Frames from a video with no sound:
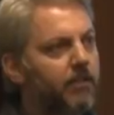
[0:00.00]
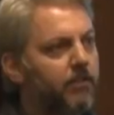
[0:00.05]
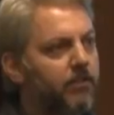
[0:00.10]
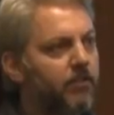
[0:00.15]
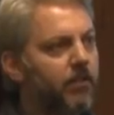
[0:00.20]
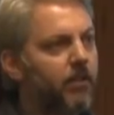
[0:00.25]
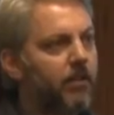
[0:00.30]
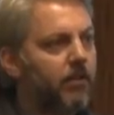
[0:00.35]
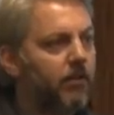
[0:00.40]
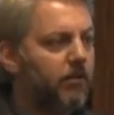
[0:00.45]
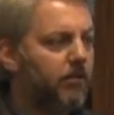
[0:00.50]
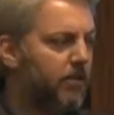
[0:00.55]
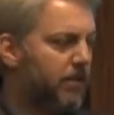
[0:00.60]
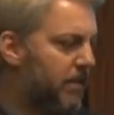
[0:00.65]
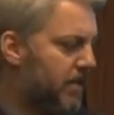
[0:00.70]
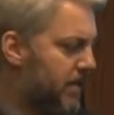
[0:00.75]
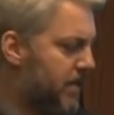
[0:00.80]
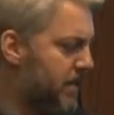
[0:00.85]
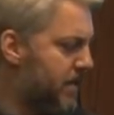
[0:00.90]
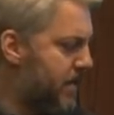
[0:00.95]
And so
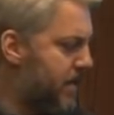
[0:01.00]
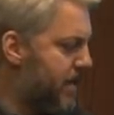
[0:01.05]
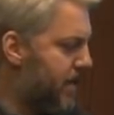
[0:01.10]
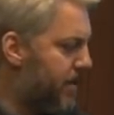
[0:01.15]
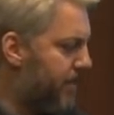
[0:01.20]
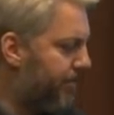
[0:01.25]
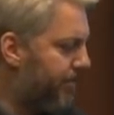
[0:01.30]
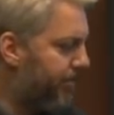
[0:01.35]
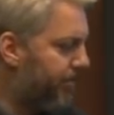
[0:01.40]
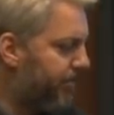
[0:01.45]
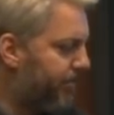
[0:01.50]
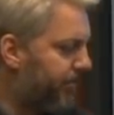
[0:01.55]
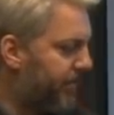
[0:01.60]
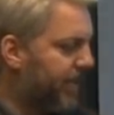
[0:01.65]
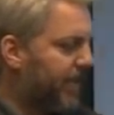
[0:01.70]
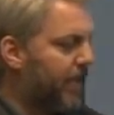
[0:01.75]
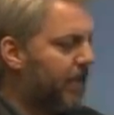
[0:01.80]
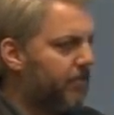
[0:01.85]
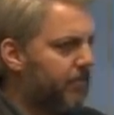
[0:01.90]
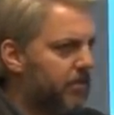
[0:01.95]
um,
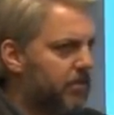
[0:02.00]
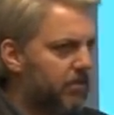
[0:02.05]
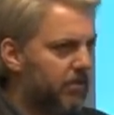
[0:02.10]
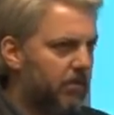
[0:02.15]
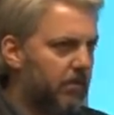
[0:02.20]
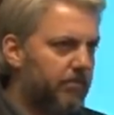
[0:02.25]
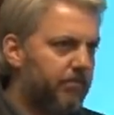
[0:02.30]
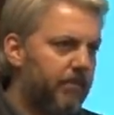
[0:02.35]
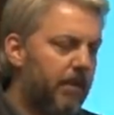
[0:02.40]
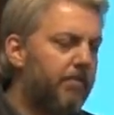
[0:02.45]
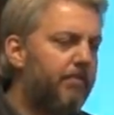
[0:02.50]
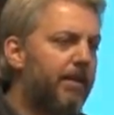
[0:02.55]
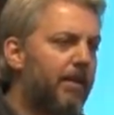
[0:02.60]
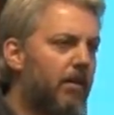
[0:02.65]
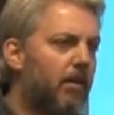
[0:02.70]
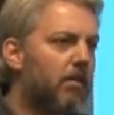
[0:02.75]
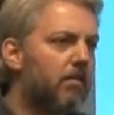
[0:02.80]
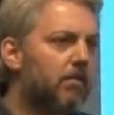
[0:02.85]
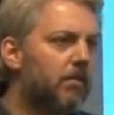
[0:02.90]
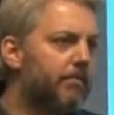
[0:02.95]
the game is a, a, bit
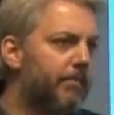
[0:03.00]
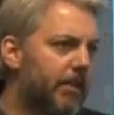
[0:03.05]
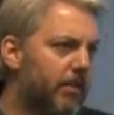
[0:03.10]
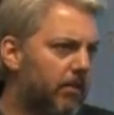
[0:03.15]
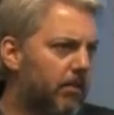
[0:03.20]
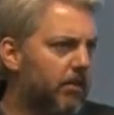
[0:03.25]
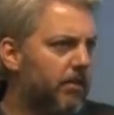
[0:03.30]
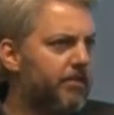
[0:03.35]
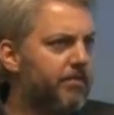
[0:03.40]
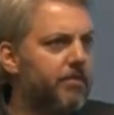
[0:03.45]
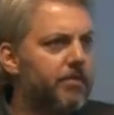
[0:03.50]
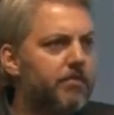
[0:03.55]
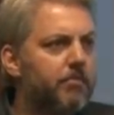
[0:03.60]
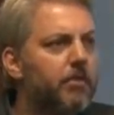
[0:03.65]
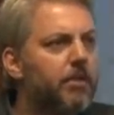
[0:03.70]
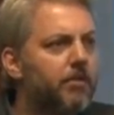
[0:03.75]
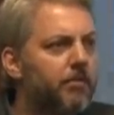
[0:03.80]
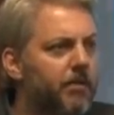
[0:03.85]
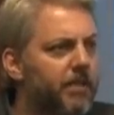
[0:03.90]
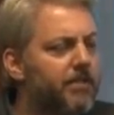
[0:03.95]
harder in mid-large, which is
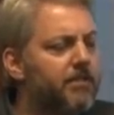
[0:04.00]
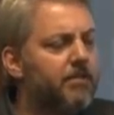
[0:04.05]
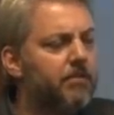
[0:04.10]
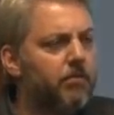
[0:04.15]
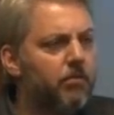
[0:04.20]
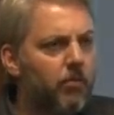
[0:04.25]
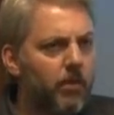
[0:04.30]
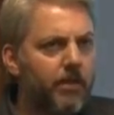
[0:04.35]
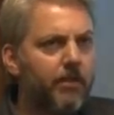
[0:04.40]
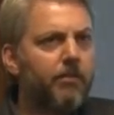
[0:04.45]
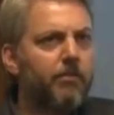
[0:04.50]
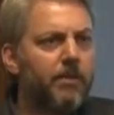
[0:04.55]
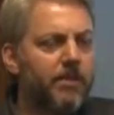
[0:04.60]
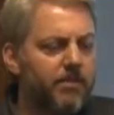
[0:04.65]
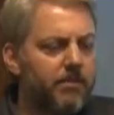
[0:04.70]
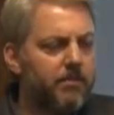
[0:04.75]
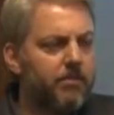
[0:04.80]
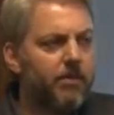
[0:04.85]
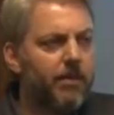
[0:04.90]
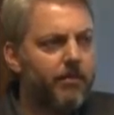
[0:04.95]
one of, reason, one of the
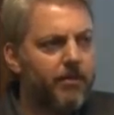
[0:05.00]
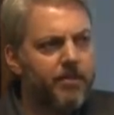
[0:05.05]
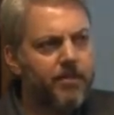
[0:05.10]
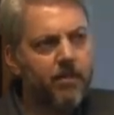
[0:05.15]
reasons why we